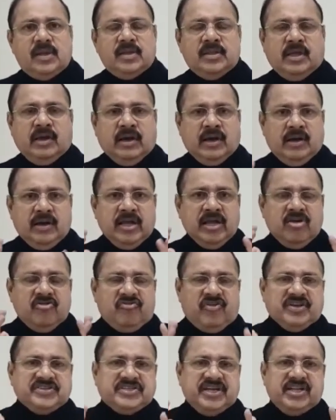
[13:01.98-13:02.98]
the
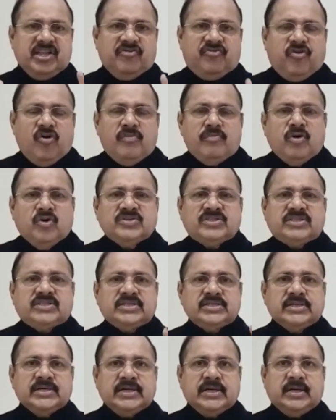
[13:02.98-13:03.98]
first and the foremost
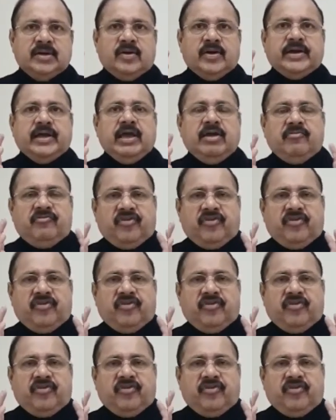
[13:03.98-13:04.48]
okay,